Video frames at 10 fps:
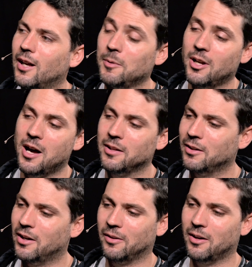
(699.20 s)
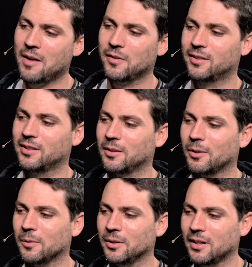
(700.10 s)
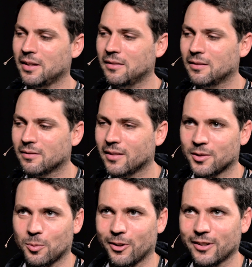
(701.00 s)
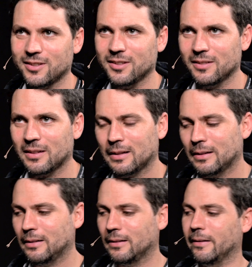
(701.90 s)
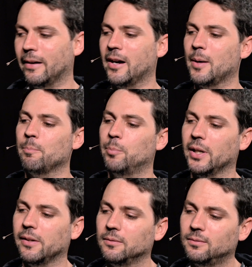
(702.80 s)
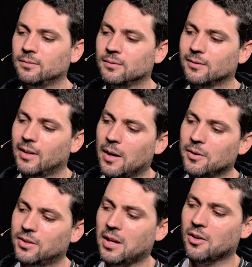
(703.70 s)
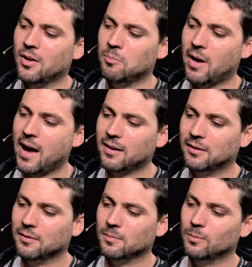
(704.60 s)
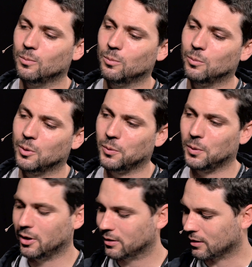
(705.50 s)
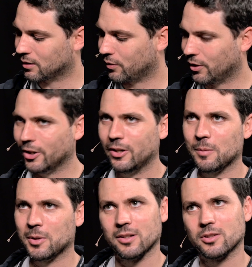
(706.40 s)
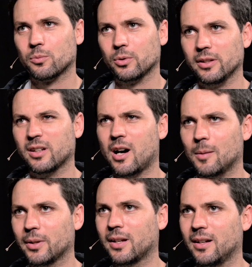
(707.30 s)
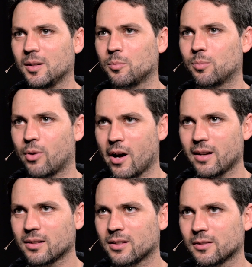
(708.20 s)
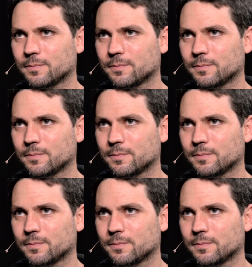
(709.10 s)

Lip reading: mean, obviously what we did has worked. But I would say going back, when we looked at Sphero, I mean, it's a really complicated product.